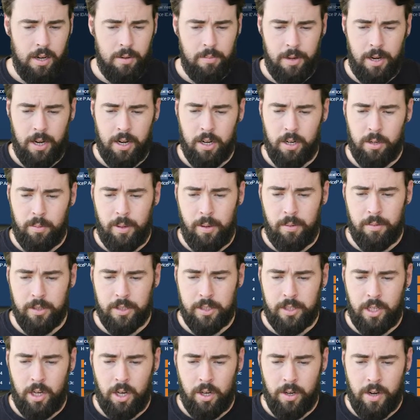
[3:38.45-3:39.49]
Here you'll be able to
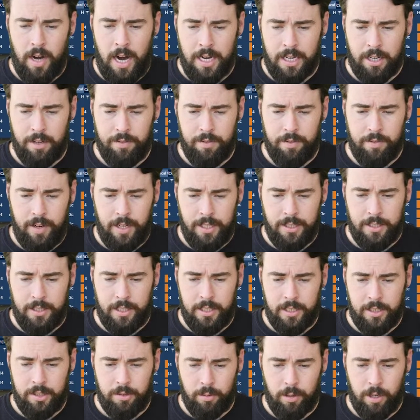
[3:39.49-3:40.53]
see all your active
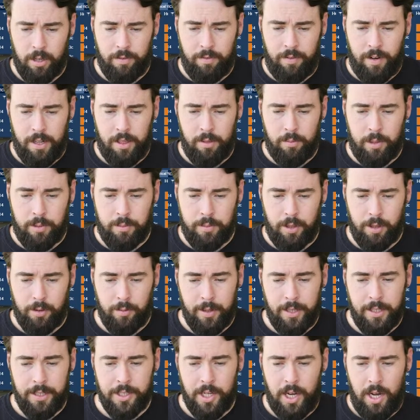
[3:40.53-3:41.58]
devices. We're going to find the one with the
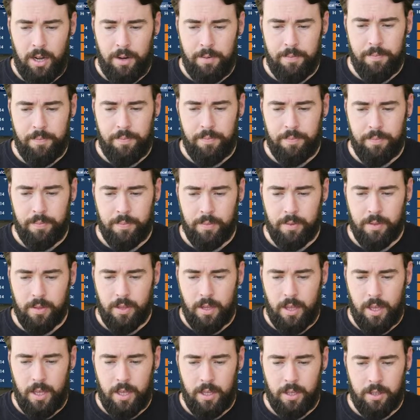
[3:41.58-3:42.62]
green dot
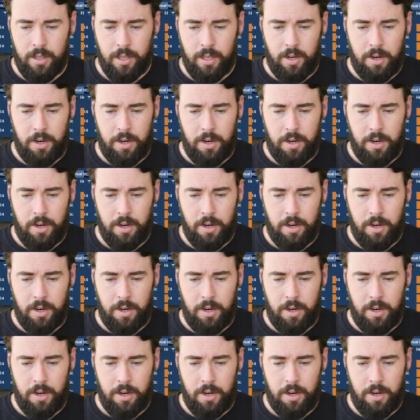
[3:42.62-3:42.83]
and click